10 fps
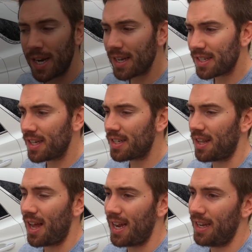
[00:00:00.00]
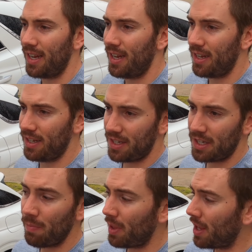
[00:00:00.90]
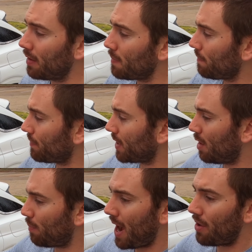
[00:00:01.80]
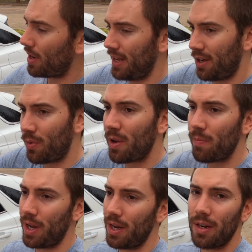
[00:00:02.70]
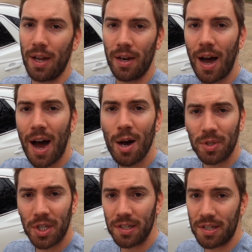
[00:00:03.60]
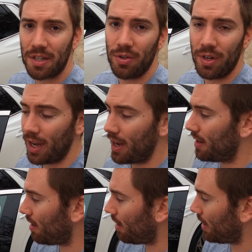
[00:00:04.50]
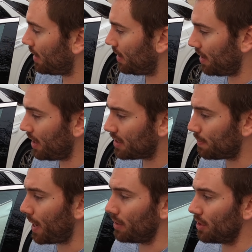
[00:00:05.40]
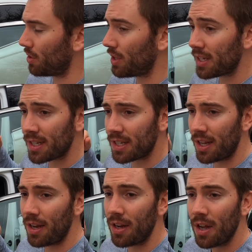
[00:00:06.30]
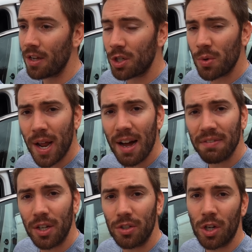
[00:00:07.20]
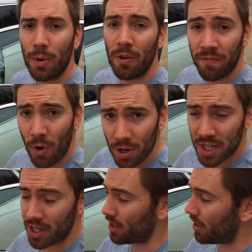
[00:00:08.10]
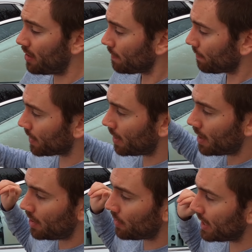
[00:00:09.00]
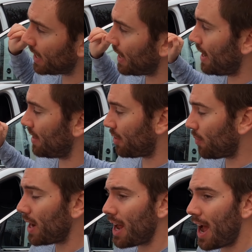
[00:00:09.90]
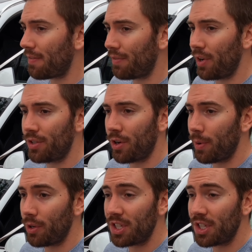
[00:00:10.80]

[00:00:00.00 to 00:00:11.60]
next dislike is something about equipment and options that you get on this model. So this is the 2.5 liter turbo 4-cylinder. You can get a 3.5 liter turbo